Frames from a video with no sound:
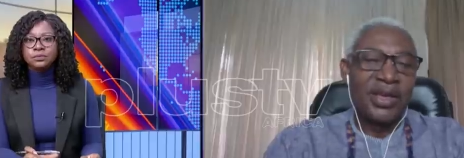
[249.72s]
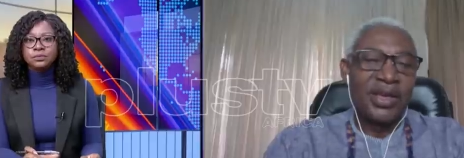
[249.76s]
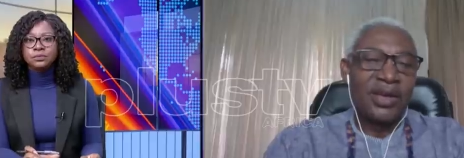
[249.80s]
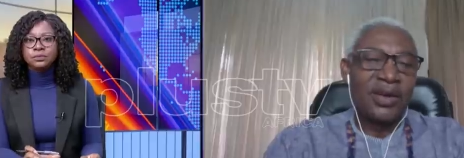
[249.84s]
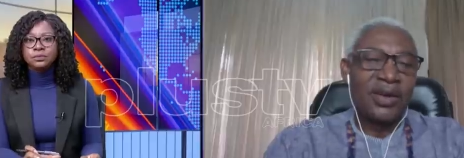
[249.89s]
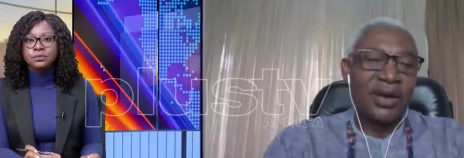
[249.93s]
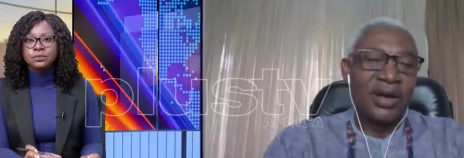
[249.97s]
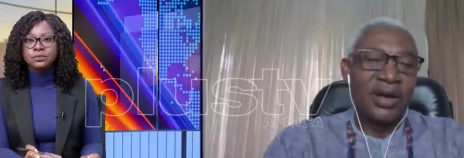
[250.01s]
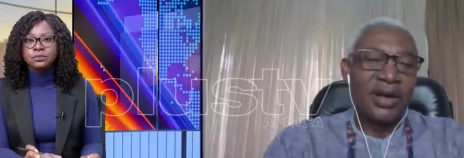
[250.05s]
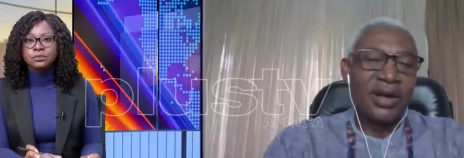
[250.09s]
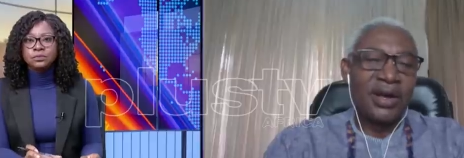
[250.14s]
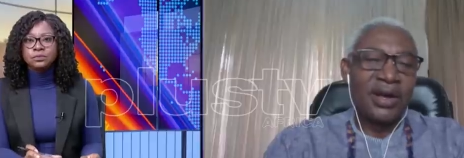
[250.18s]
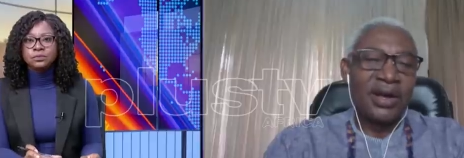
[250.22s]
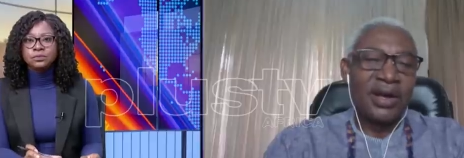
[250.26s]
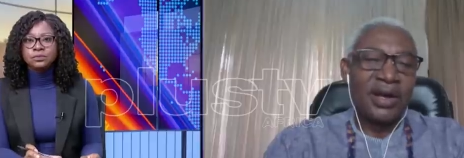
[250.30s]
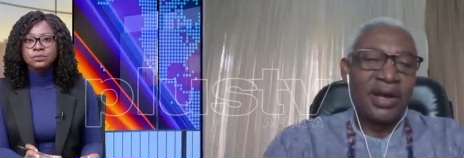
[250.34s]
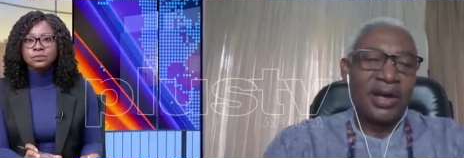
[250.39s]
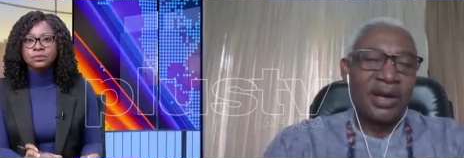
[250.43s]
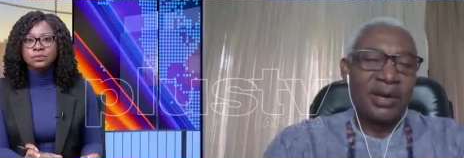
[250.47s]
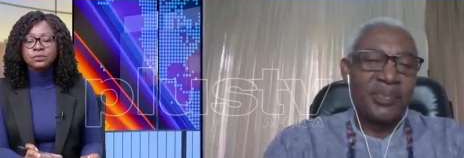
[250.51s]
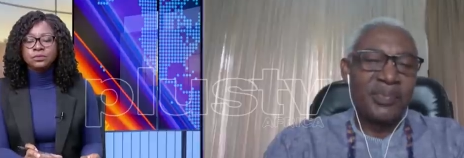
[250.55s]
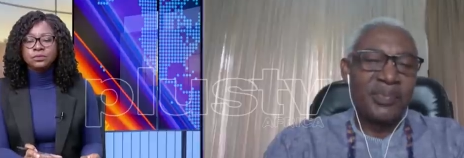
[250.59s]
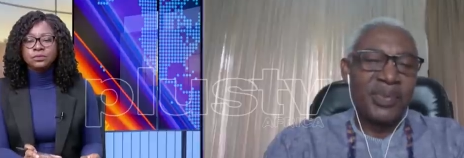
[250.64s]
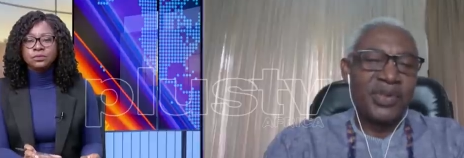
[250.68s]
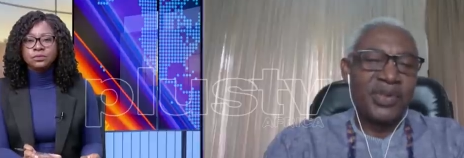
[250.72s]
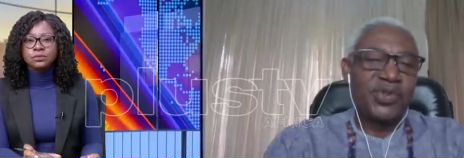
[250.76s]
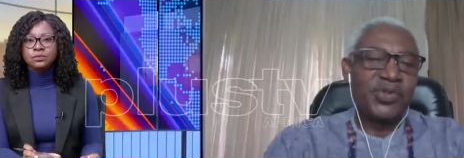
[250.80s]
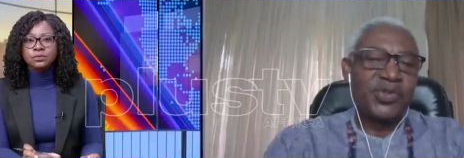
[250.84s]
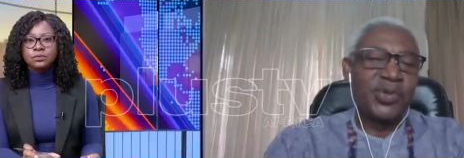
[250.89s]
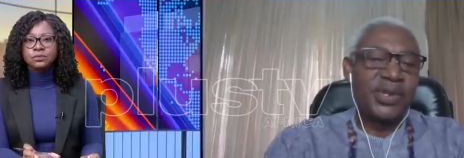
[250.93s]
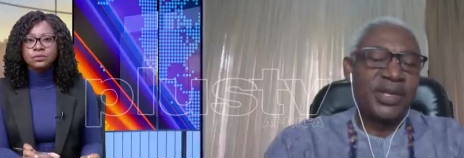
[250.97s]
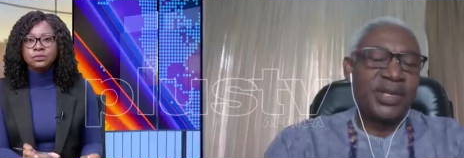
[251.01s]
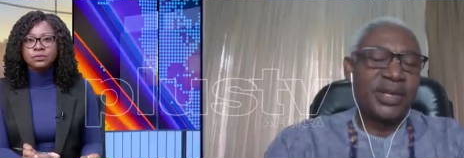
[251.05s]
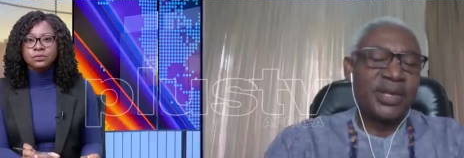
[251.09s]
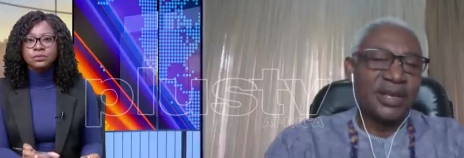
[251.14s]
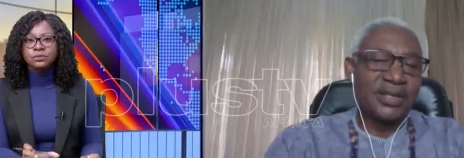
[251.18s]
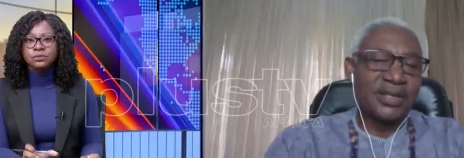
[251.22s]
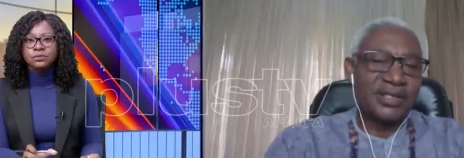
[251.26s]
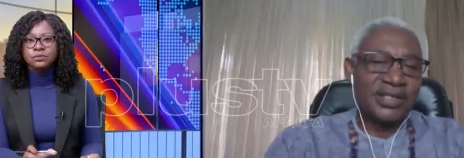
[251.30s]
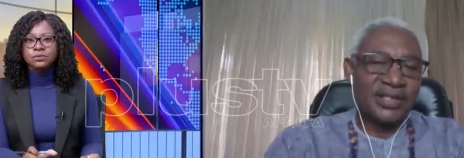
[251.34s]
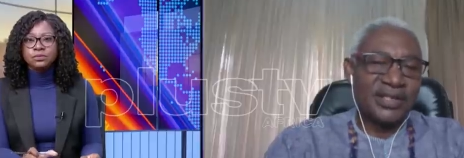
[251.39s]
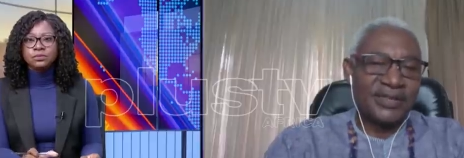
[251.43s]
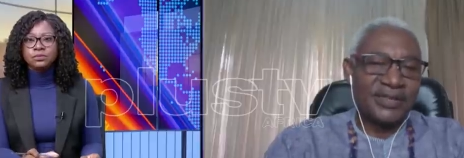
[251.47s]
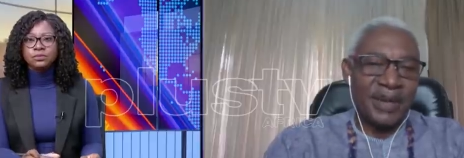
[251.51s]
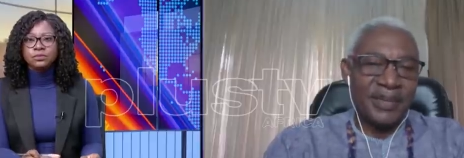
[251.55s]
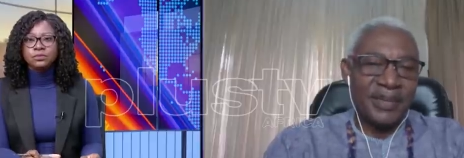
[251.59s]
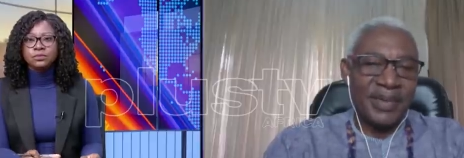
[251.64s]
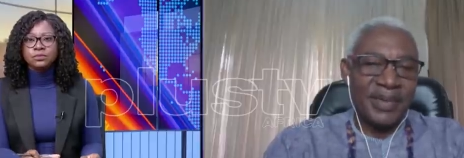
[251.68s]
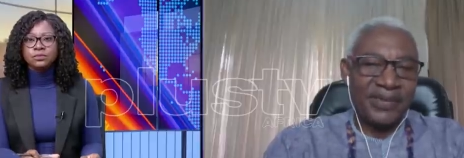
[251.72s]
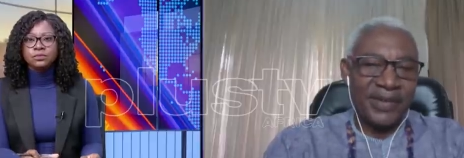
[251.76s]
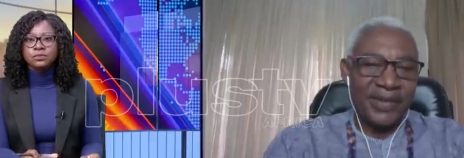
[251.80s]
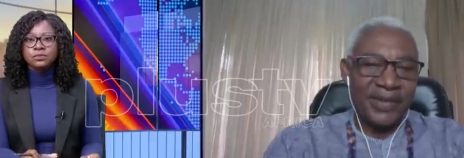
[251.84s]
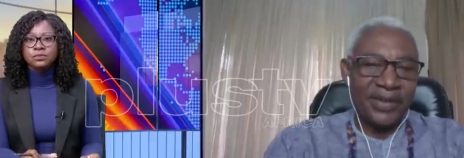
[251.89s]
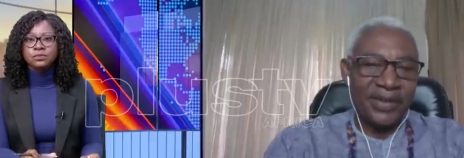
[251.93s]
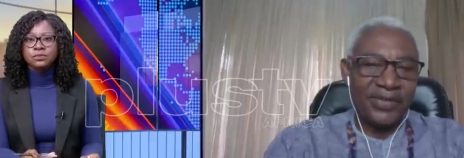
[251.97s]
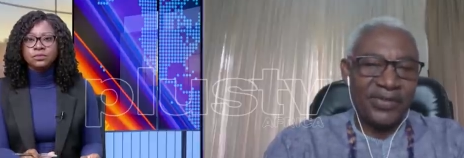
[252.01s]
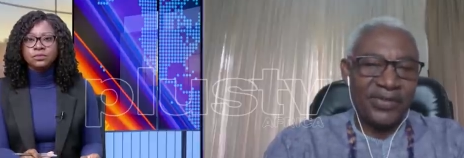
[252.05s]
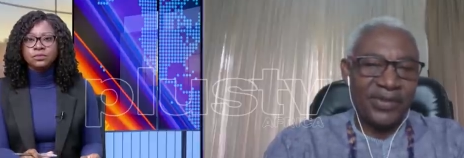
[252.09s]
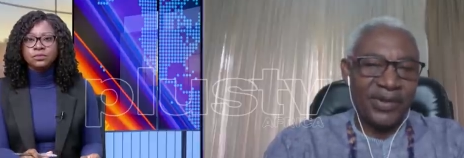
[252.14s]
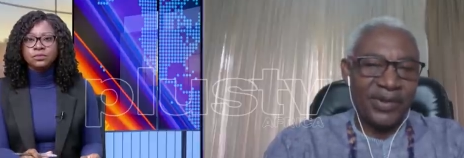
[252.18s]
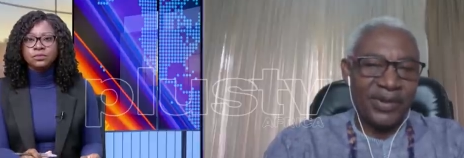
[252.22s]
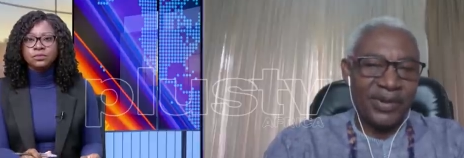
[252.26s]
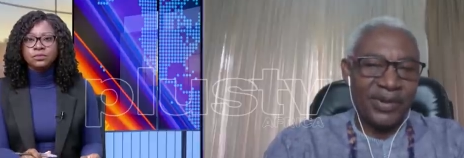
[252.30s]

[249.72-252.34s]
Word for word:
Speaker 1: Um, between us, if I may say so,